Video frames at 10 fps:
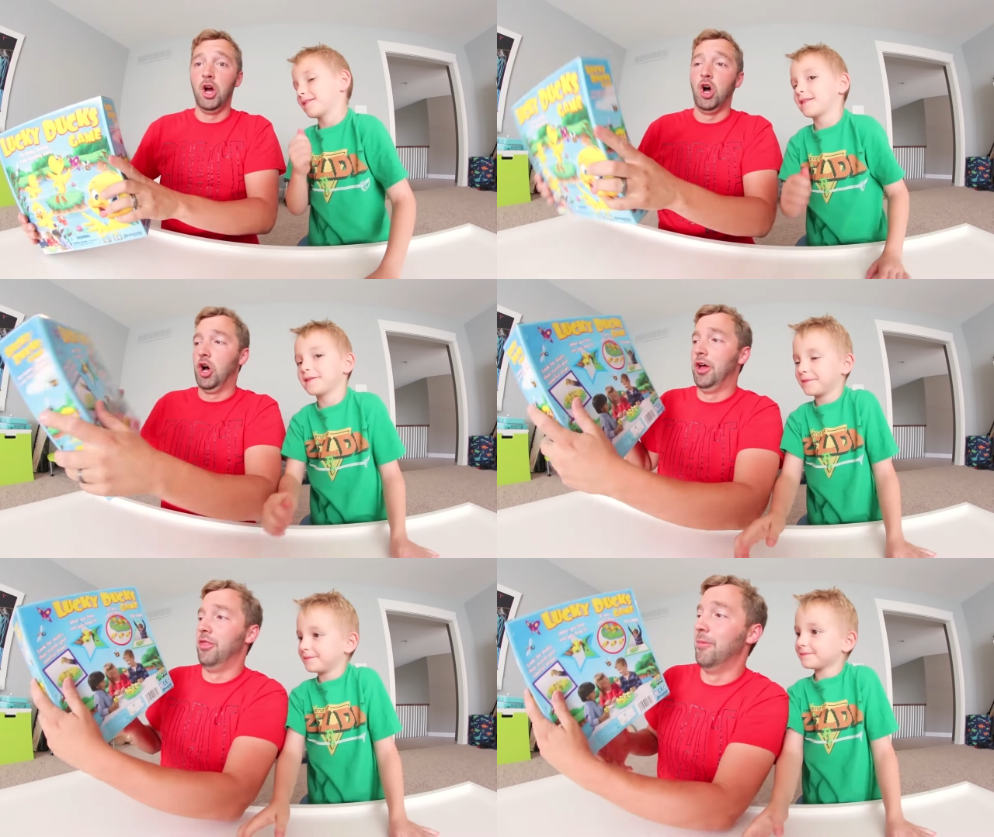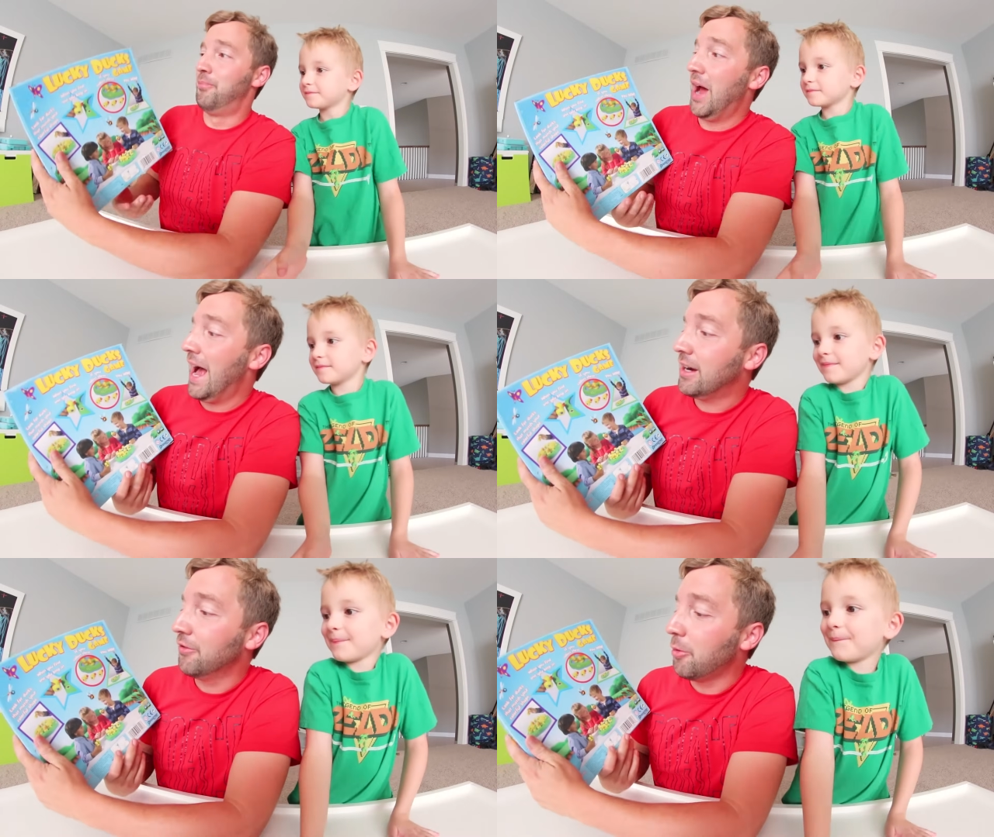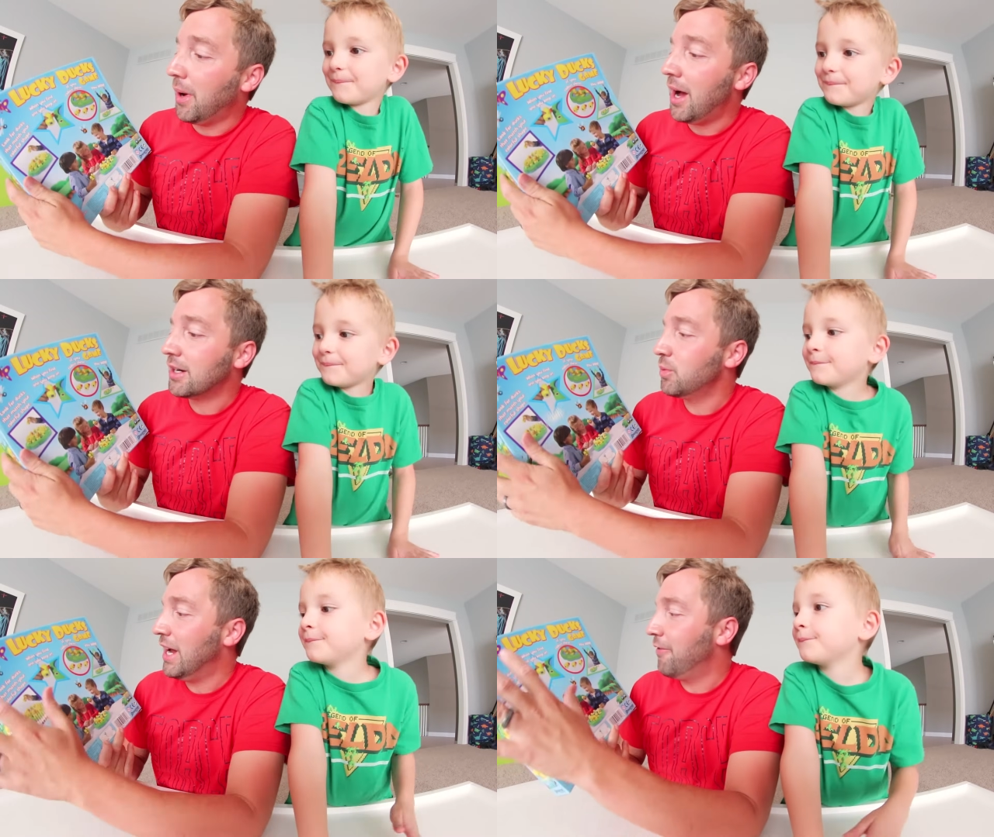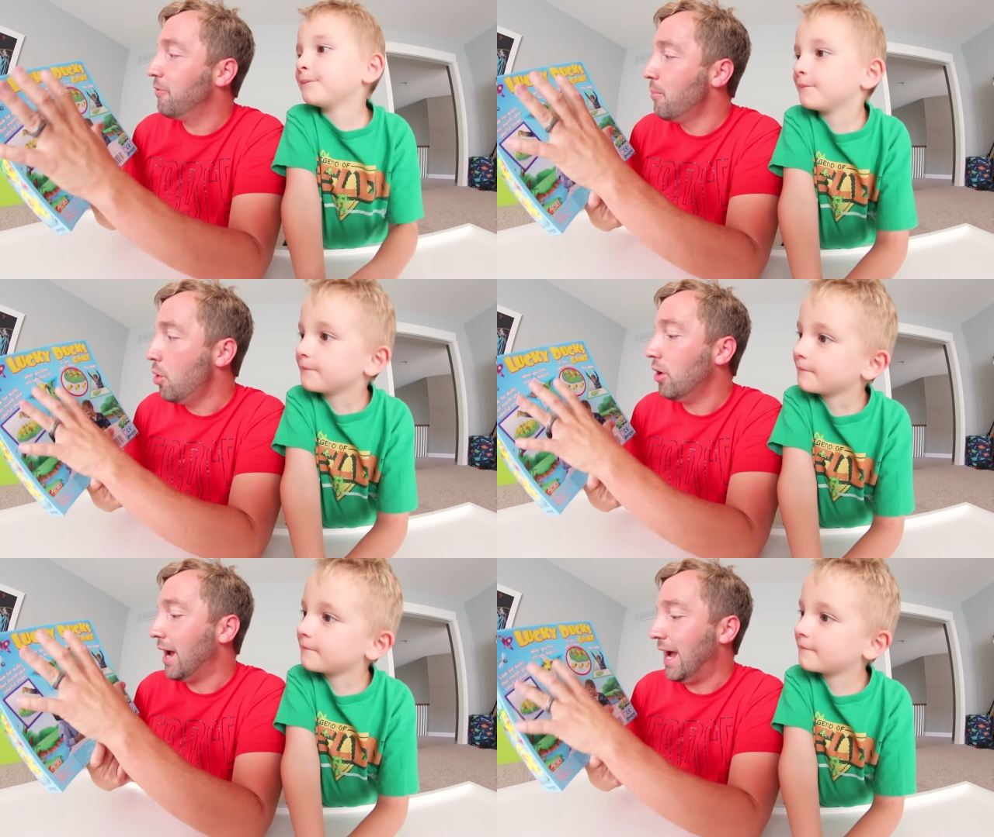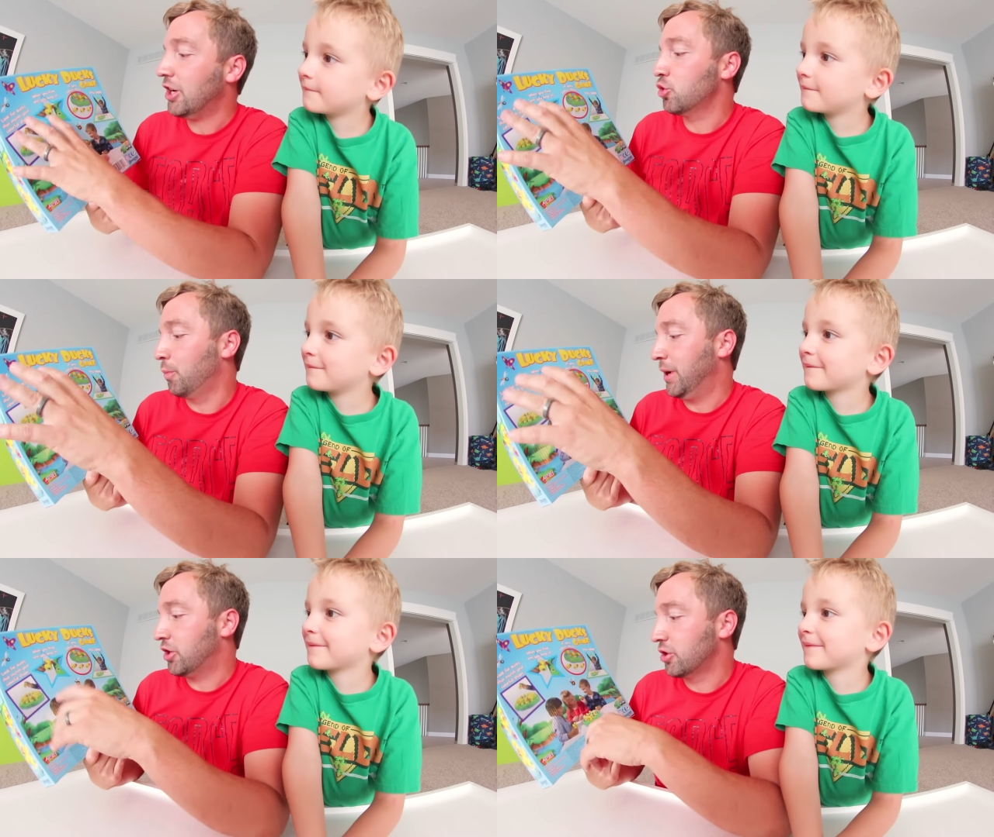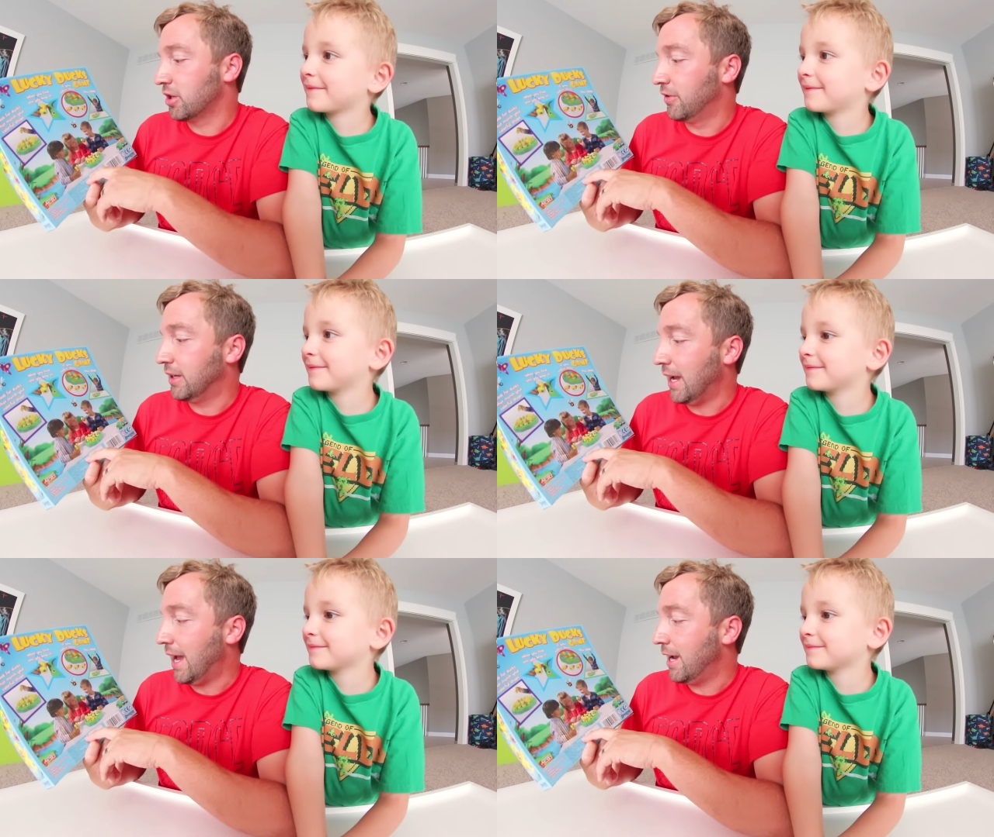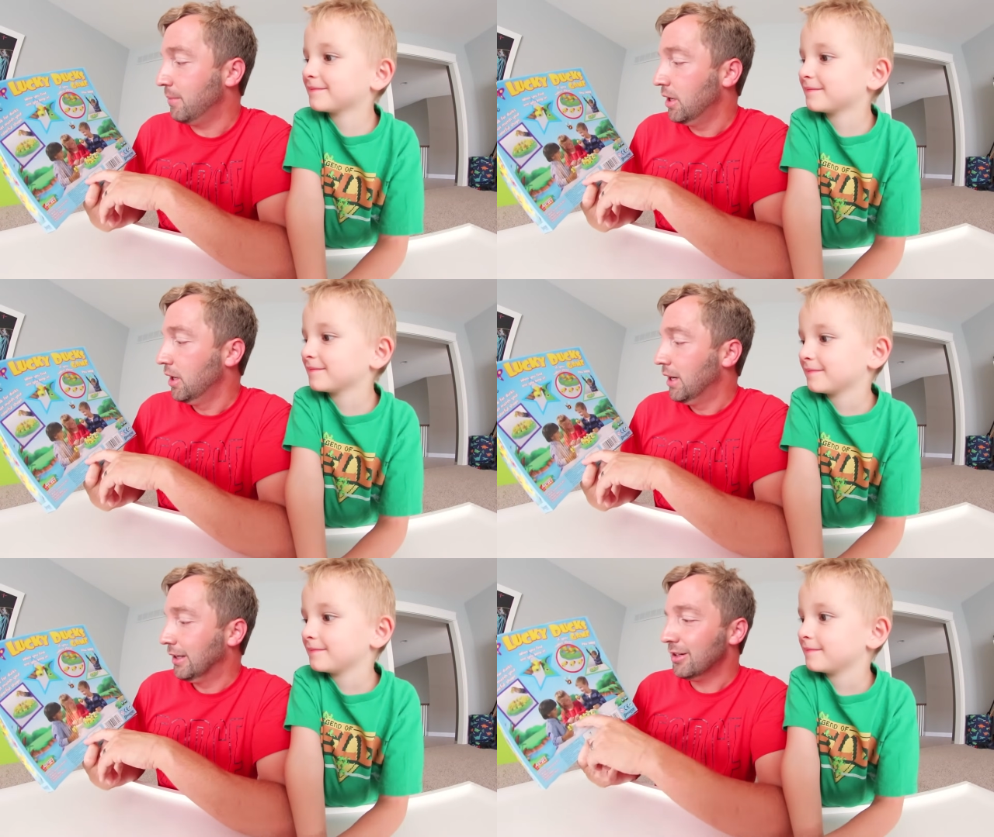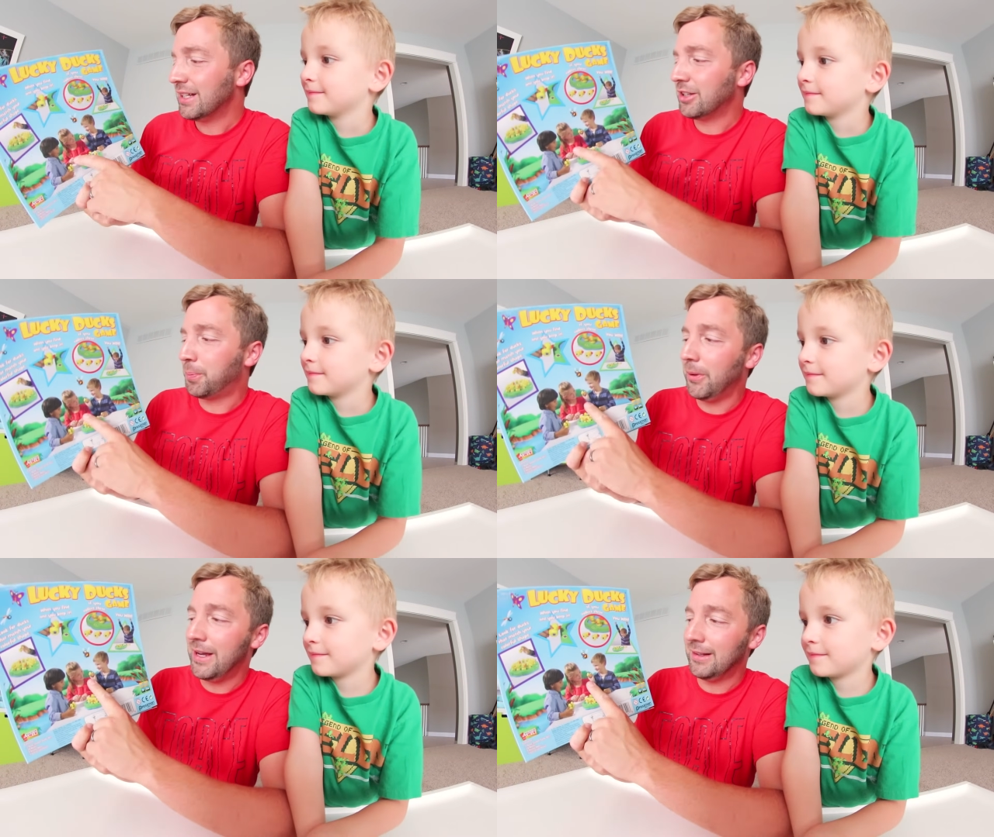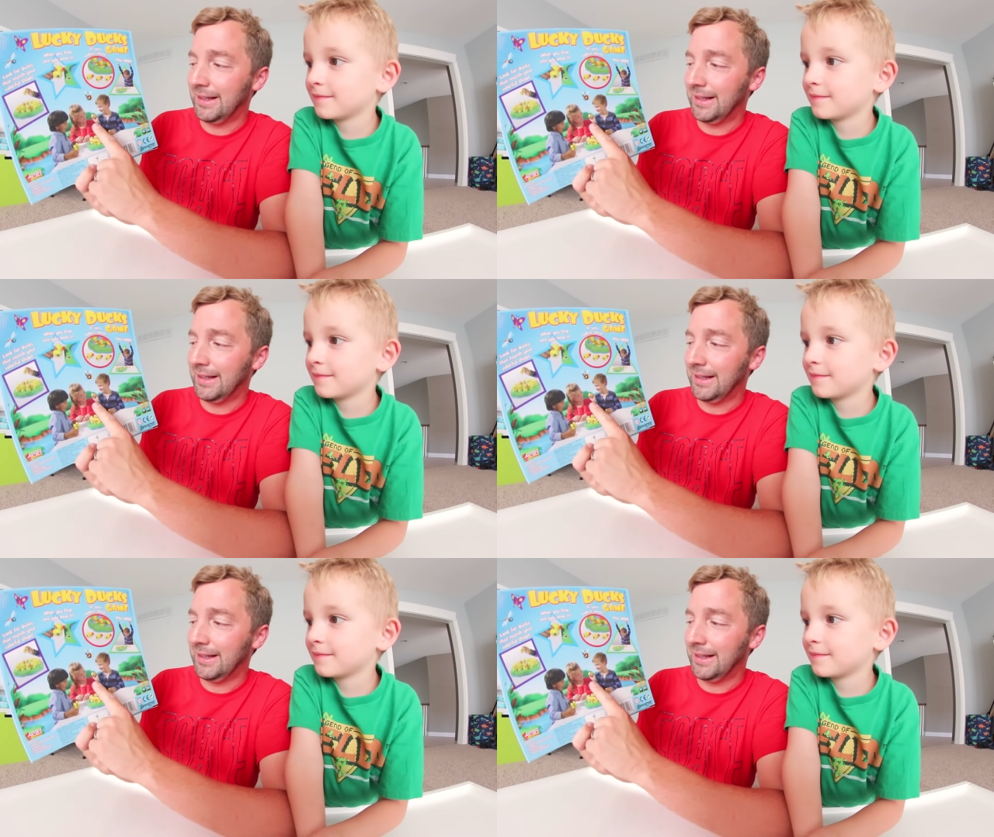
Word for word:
Speaker 1: On the back of the box, we have more actual pictures of the game. It looks like they're playing it